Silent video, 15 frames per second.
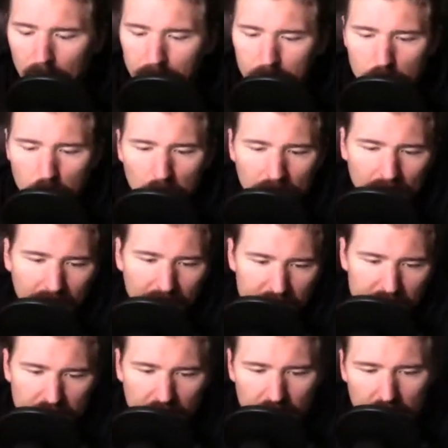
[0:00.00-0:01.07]

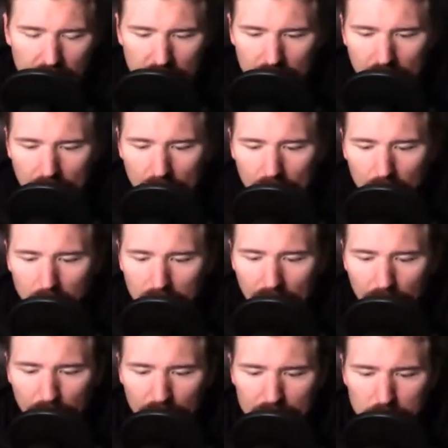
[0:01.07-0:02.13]
Q&As
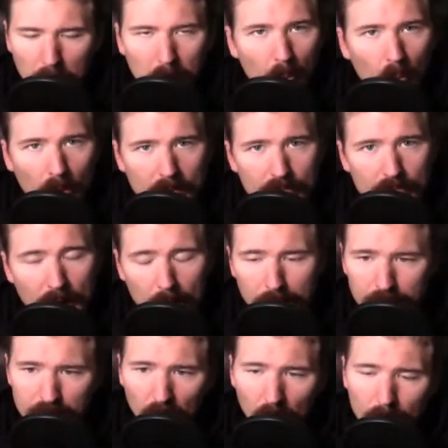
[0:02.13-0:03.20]
like this, but more in depth.
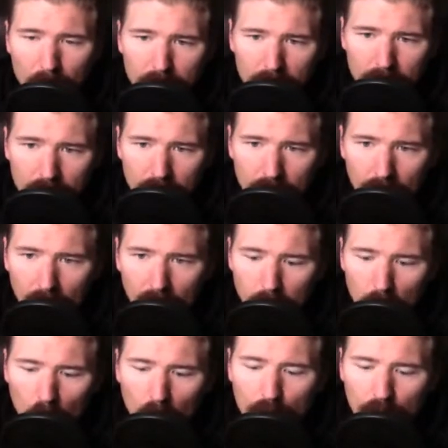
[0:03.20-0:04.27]
So
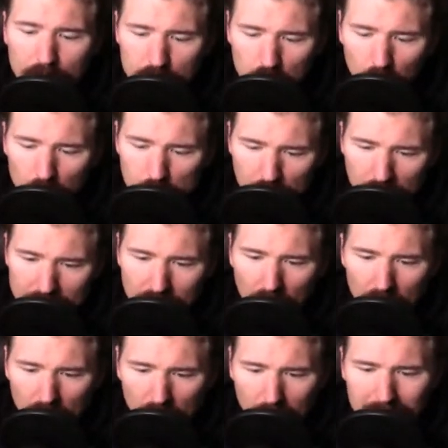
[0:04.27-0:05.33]
go to
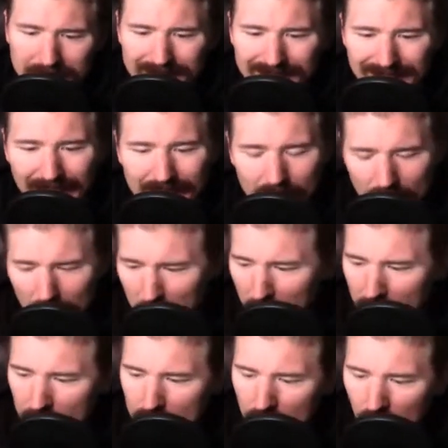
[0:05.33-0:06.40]
theschoolofshred.com, sign up
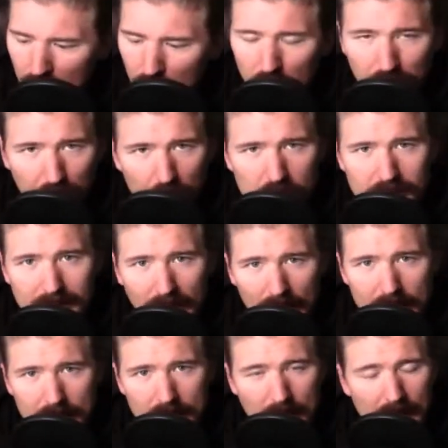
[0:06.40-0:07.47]
for your first
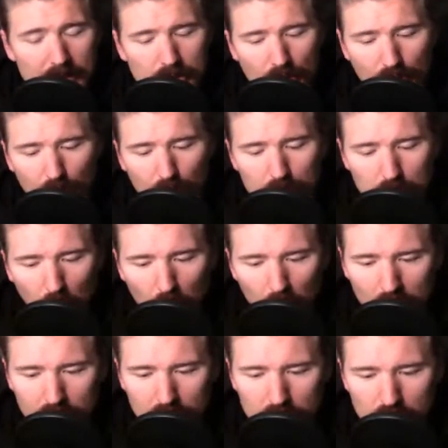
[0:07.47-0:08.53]
90 days, your first
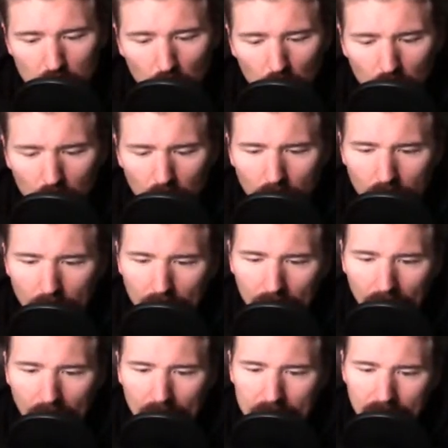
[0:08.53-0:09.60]
quarter at the school.
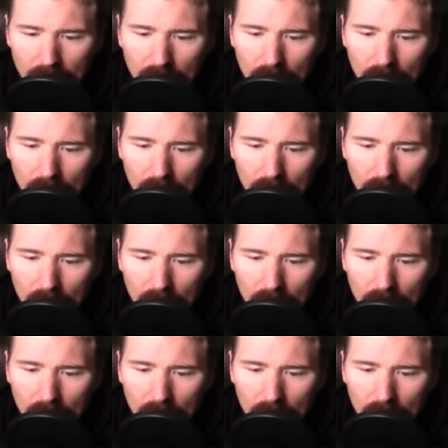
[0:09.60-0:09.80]
And